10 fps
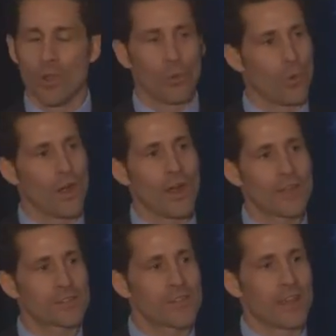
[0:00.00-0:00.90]

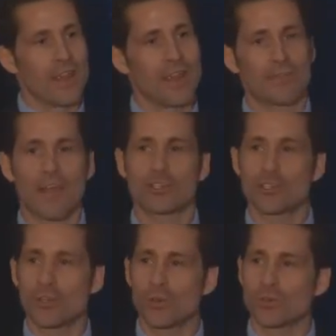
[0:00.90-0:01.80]
Whereas if I
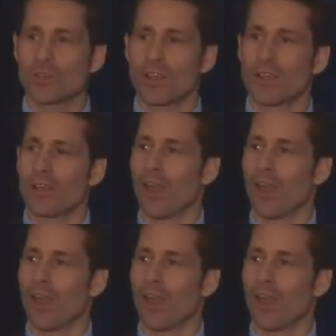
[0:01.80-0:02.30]
choose